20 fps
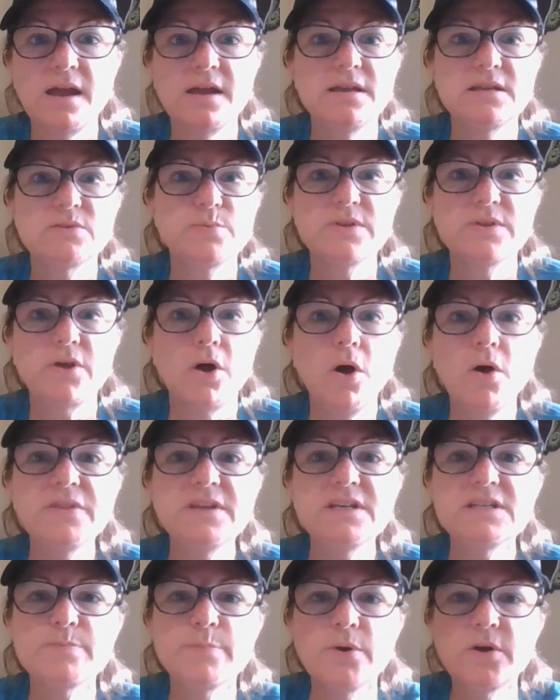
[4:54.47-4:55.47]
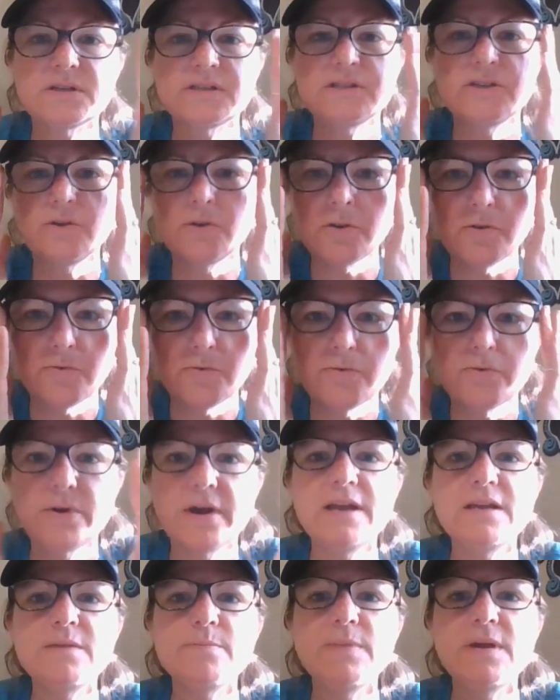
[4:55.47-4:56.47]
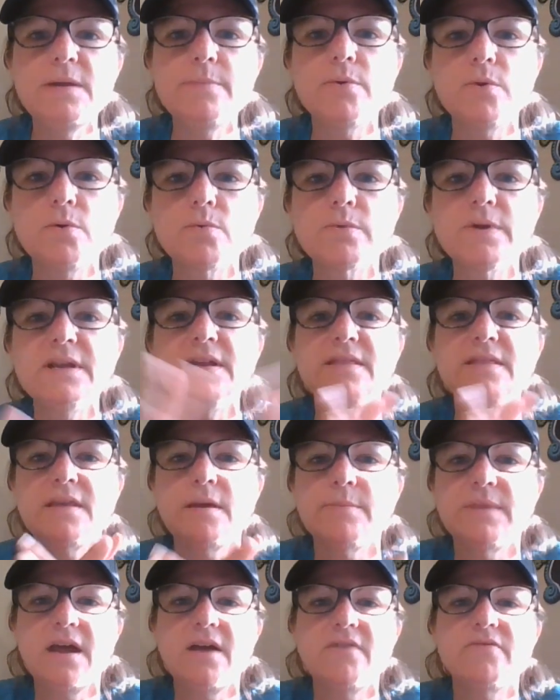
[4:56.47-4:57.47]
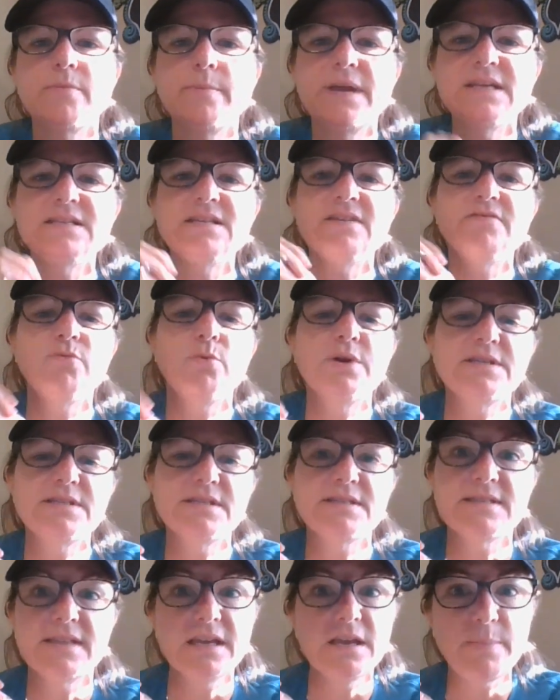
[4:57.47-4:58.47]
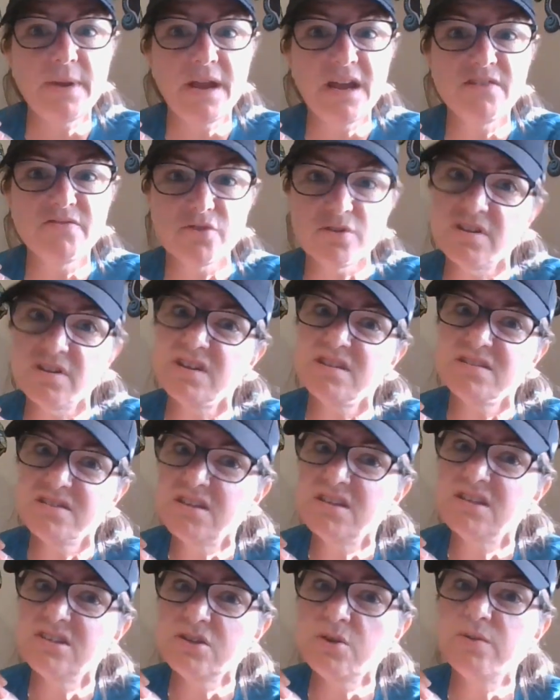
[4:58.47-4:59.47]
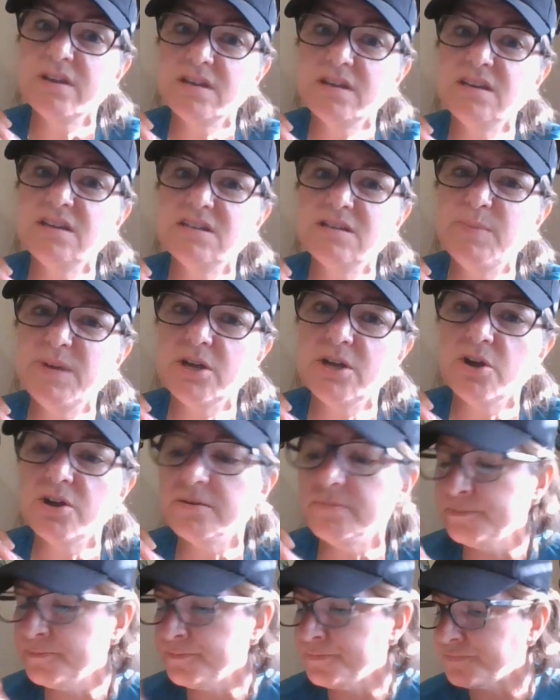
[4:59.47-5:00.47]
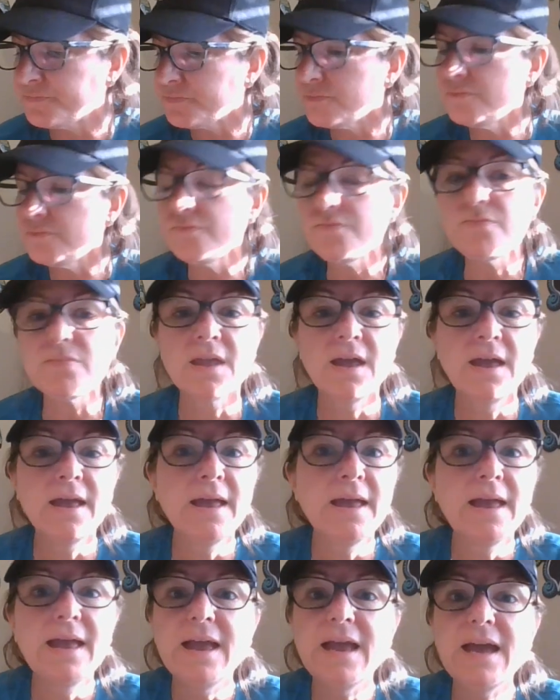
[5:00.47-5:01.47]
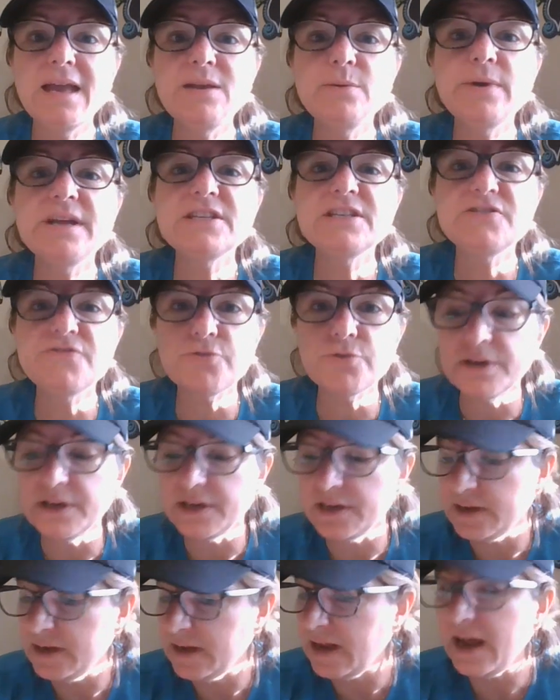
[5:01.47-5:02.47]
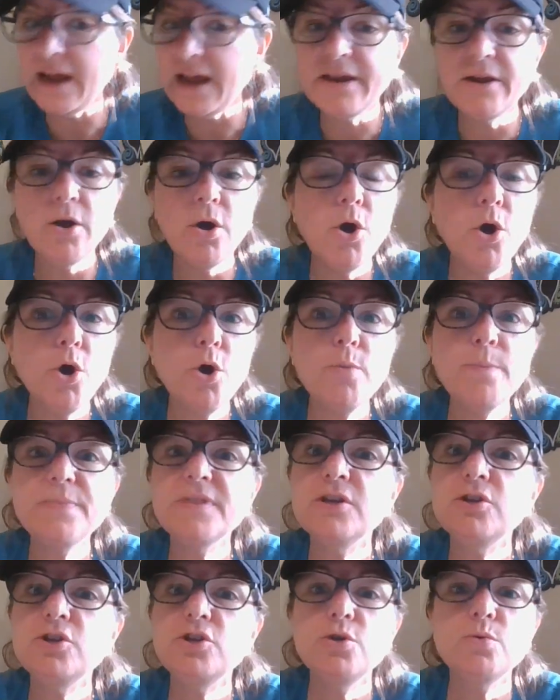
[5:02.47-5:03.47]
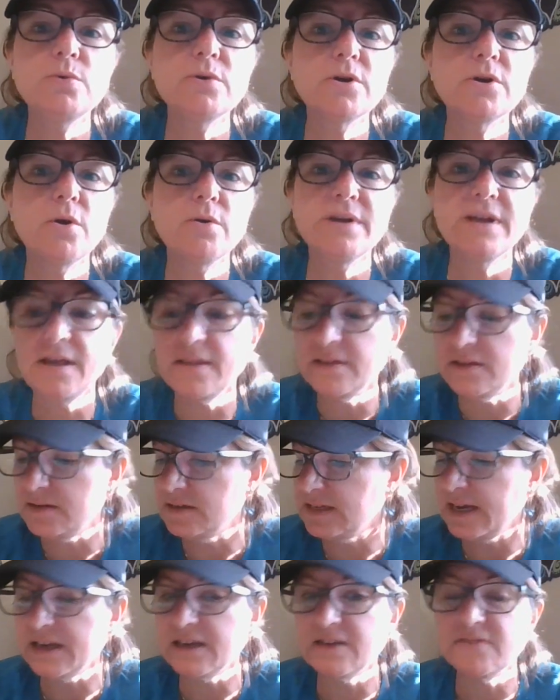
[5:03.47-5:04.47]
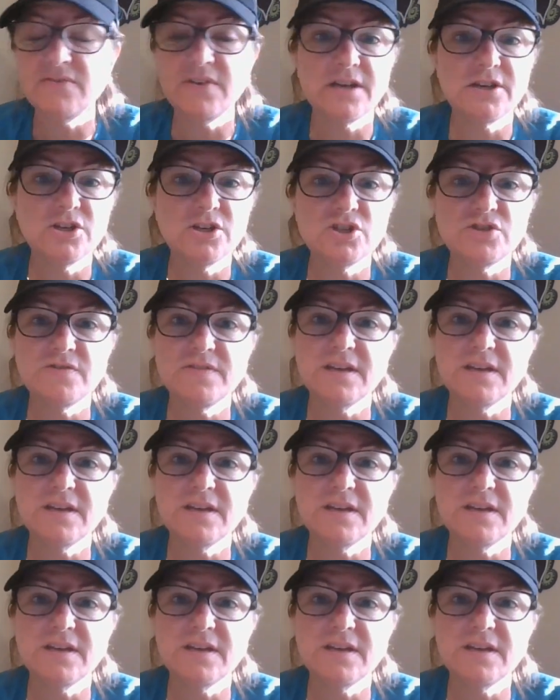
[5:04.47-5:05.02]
is with all these books. There are great people reading them. They have amazing voices. They get paid for this, so they need to be good. Anyway, it's free. I hope that you will take advantage of